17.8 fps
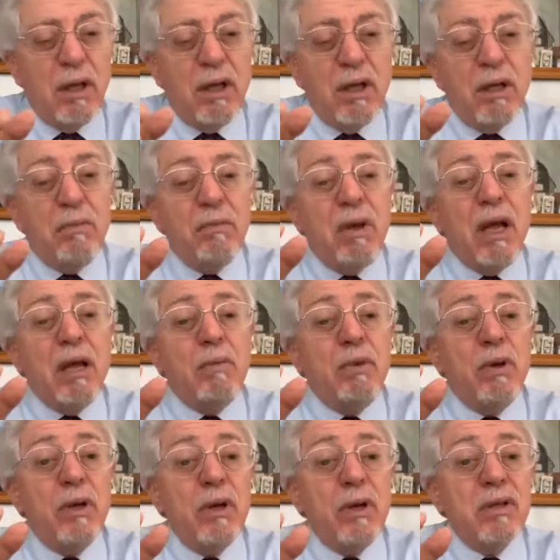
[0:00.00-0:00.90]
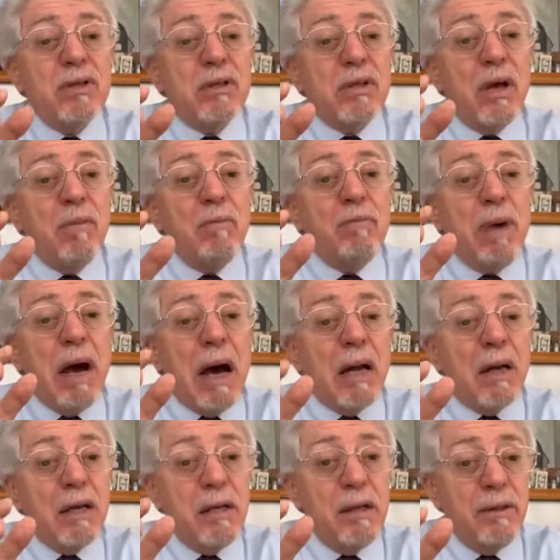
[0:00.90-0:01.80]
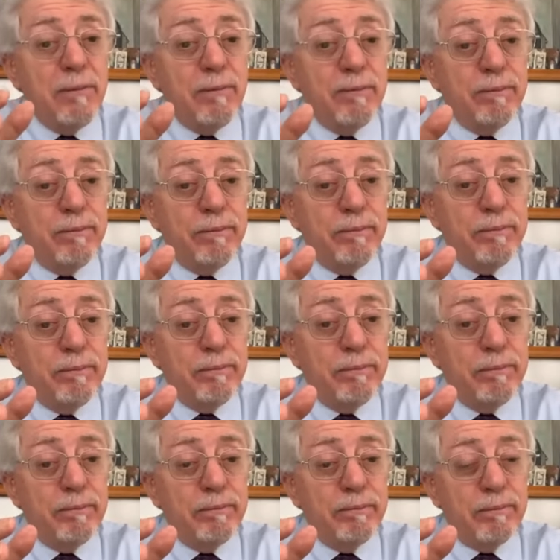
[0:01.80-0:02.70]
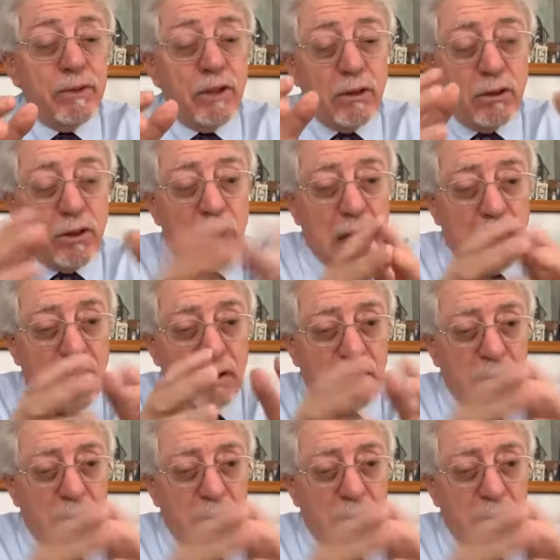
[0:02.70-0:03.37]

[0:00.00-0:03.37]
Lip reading: he may be somebody that God